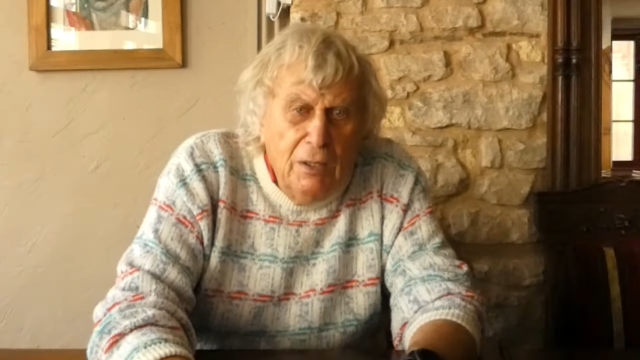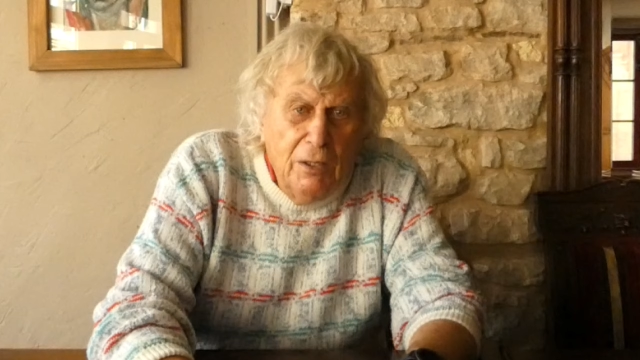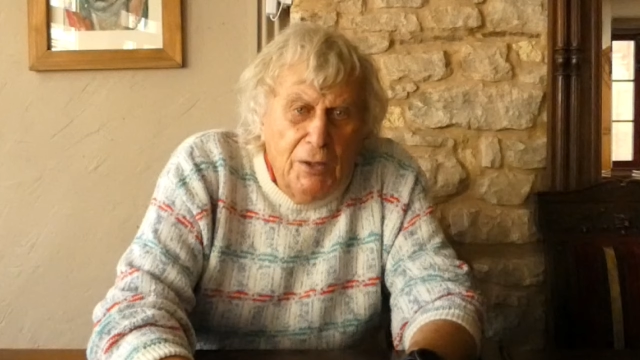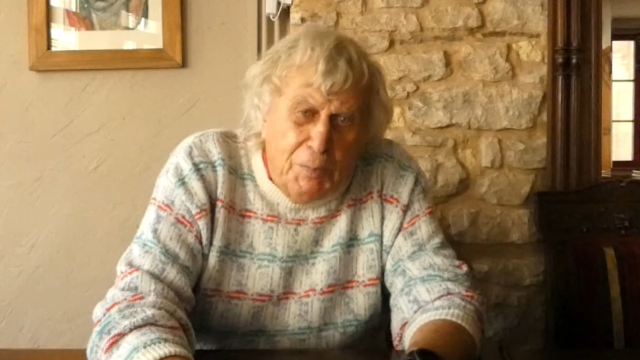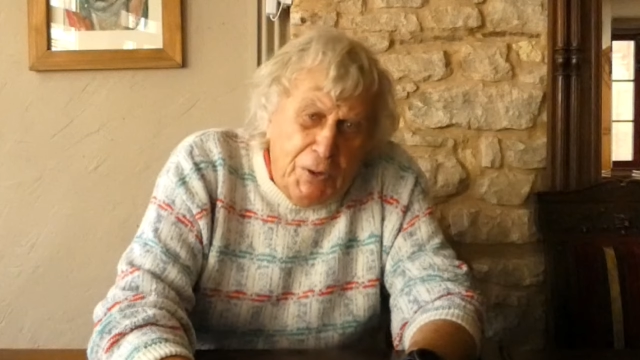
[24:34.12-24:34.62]

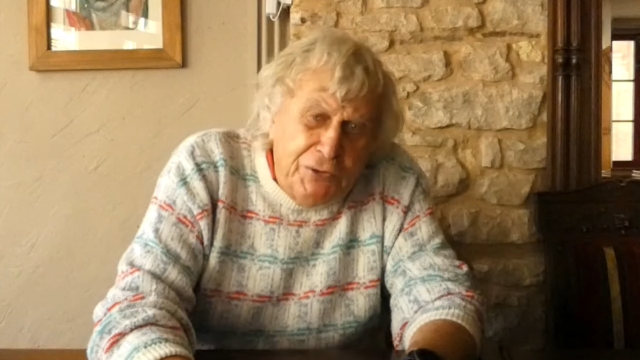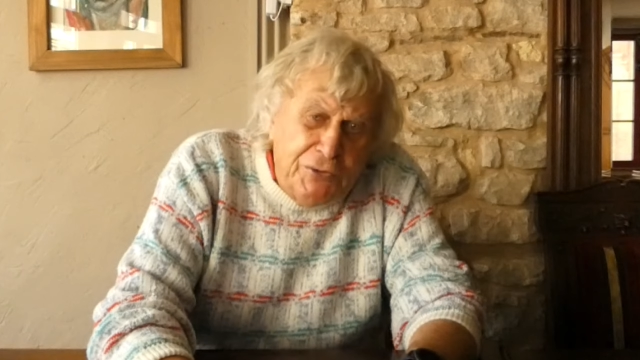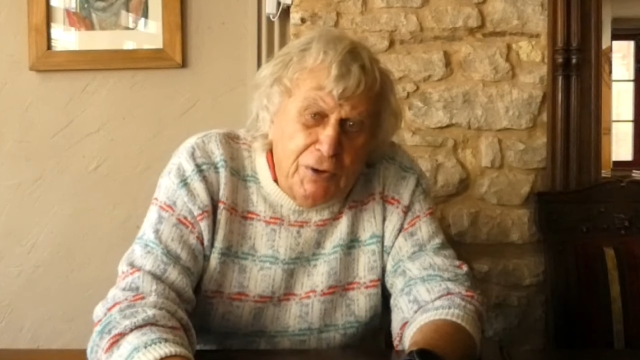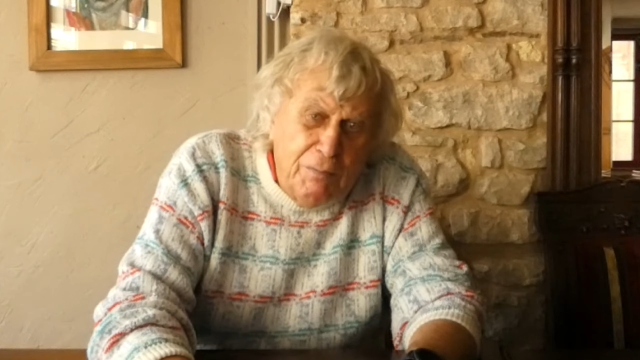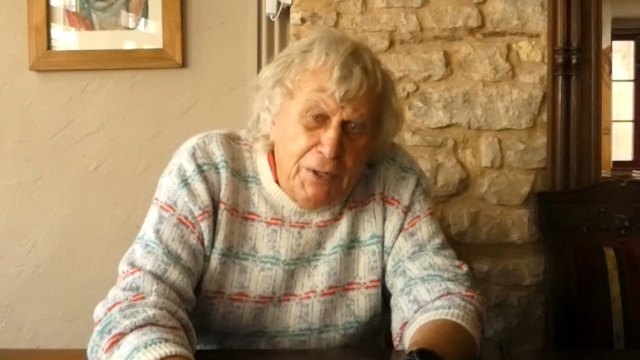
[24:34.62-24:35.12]
The prices
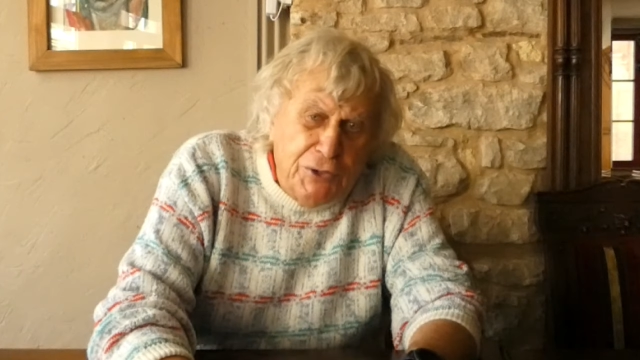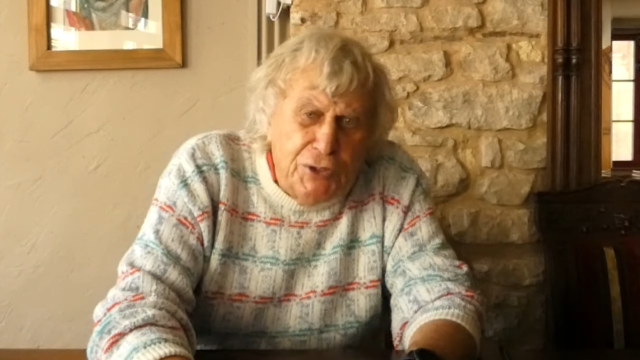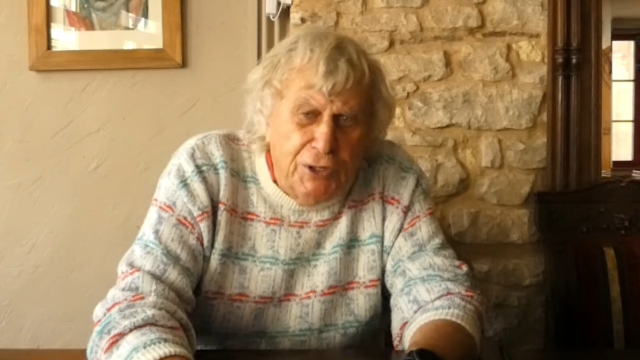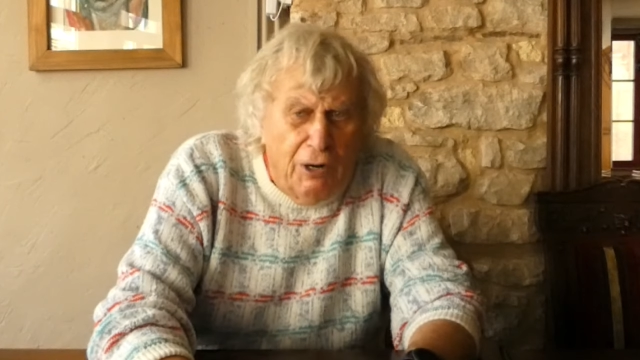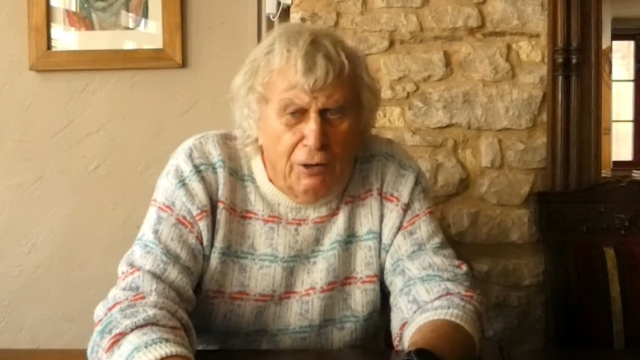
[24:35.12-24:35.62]
I've
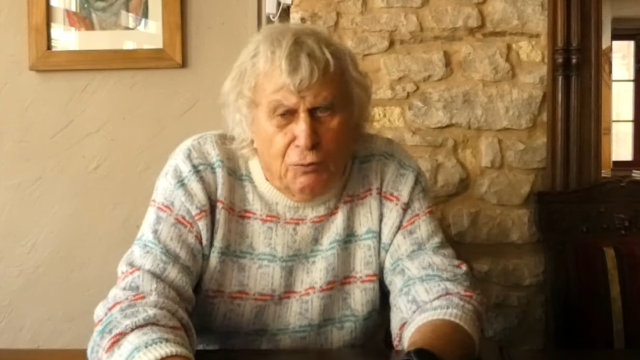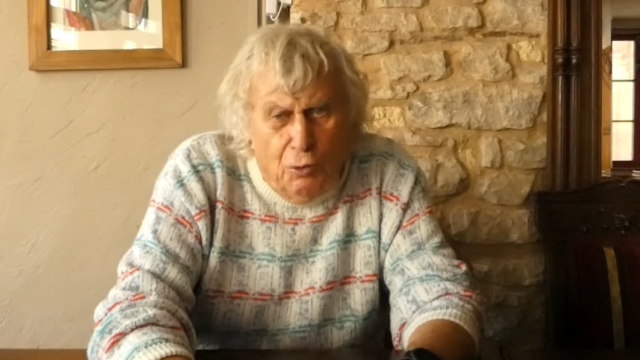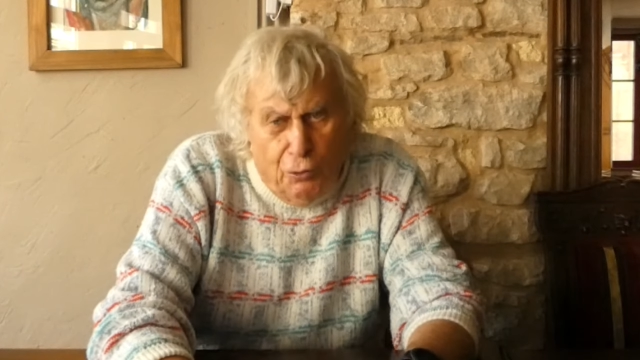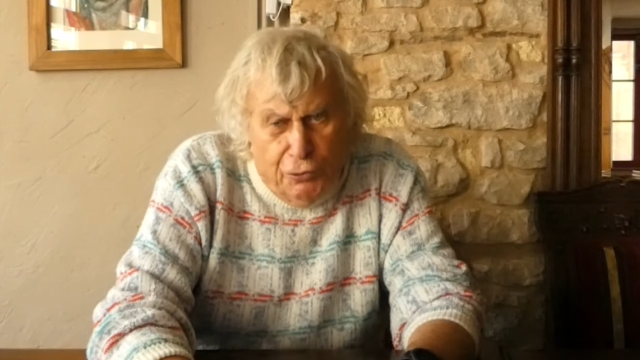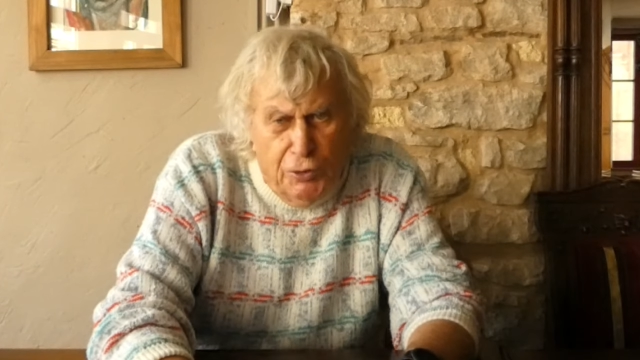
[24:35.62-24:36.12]
mentioned are, of
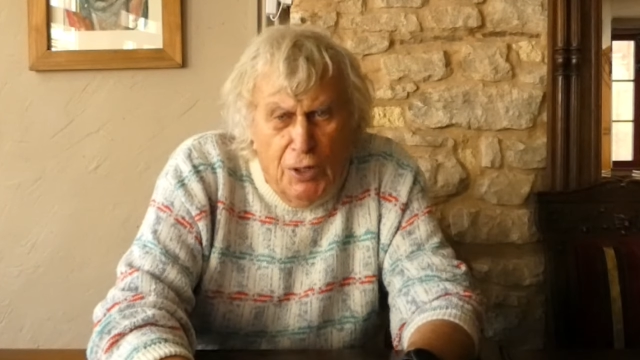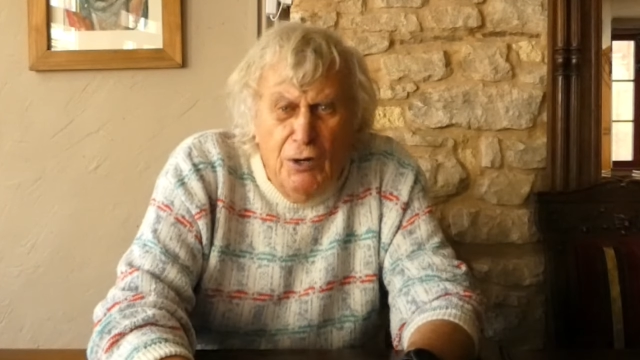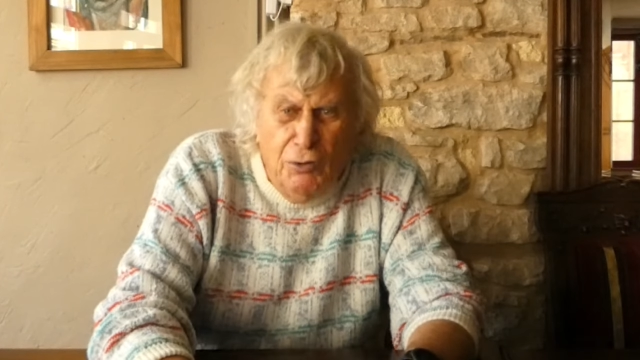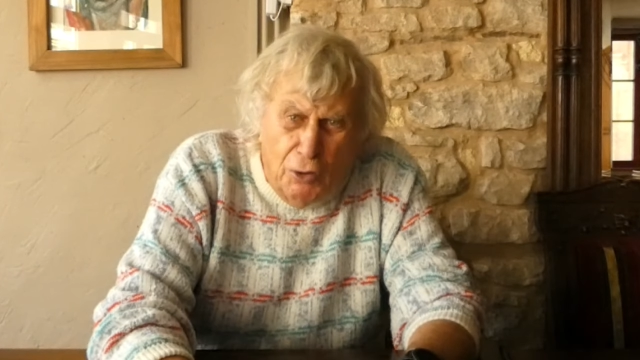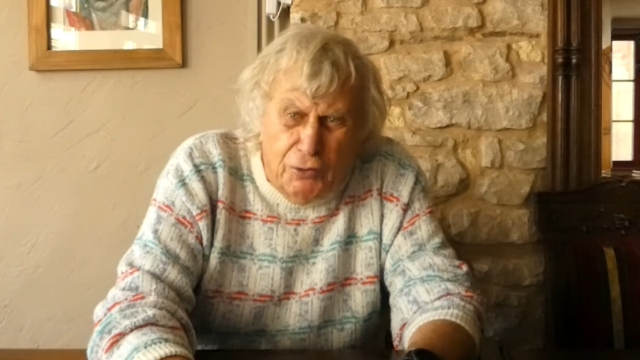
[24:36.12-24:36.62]
course,
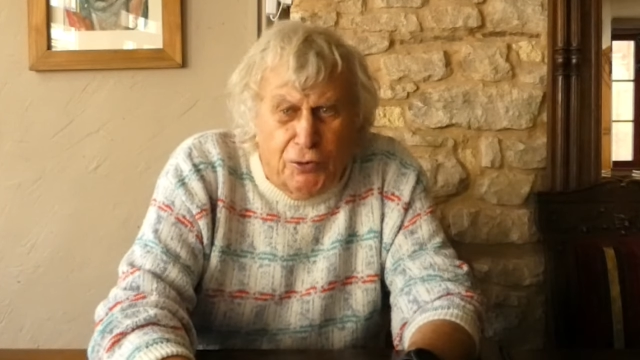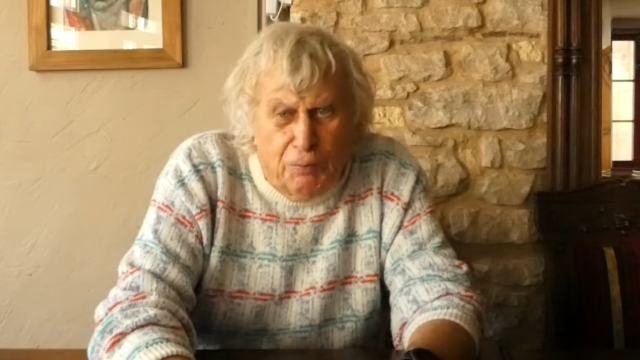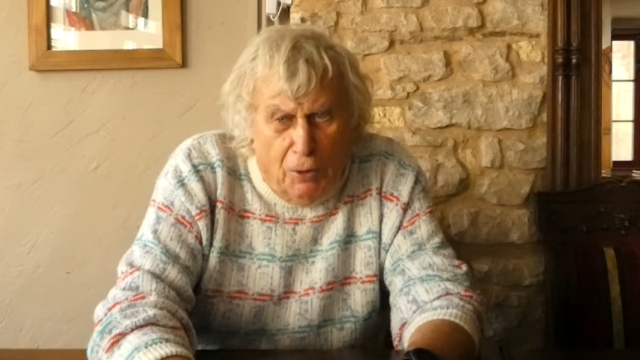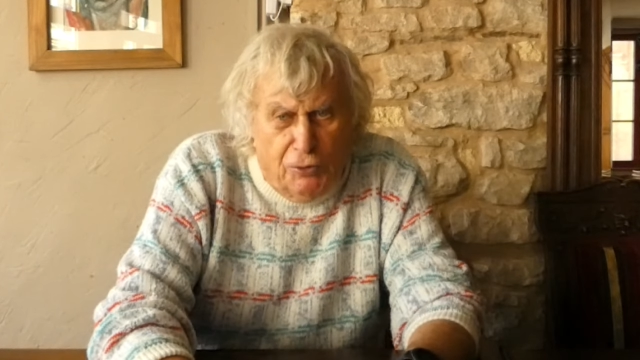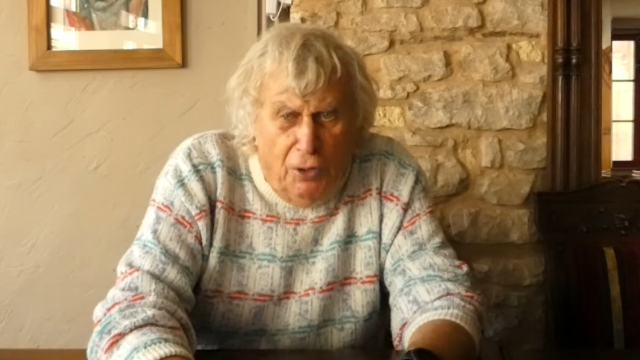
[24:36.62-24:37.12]
not
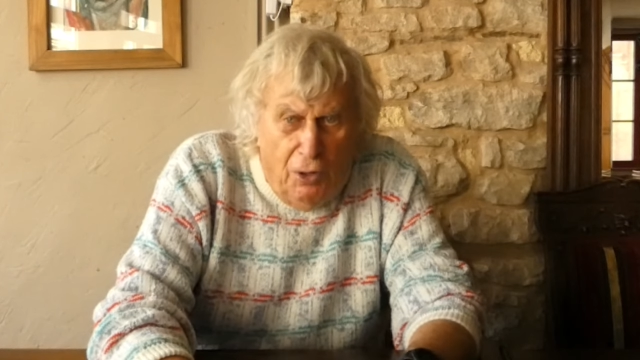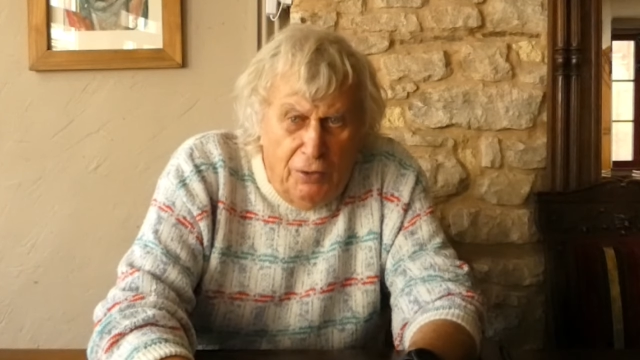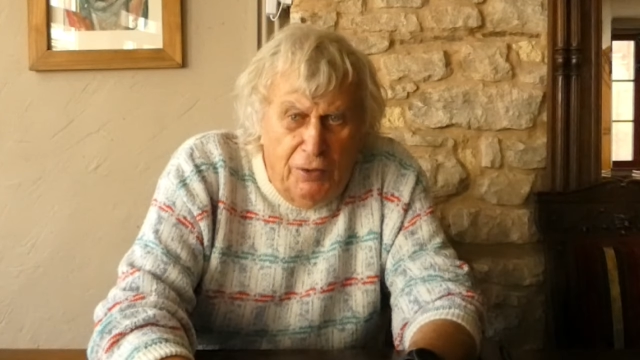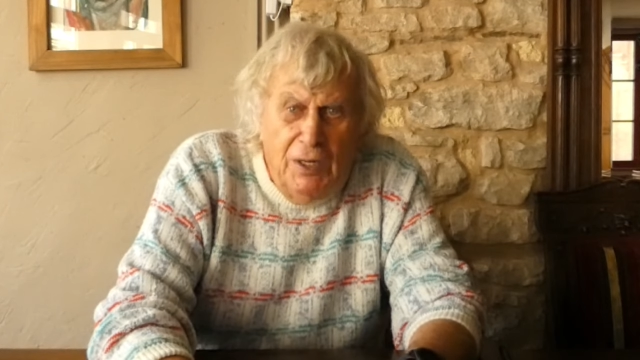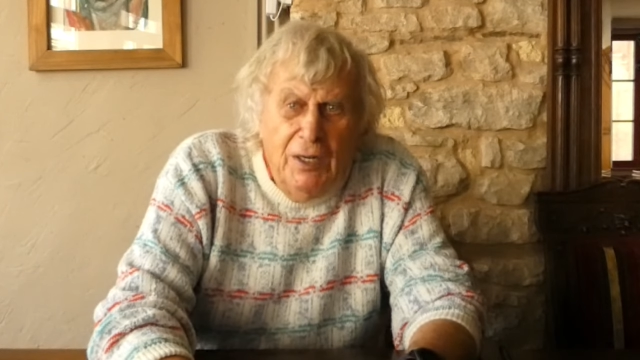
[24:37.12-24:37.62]
spot
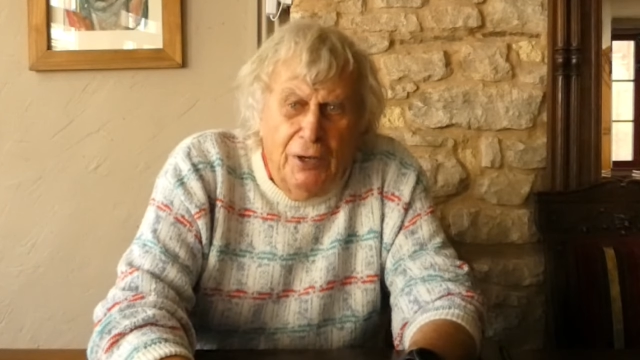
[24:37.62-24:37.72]
on,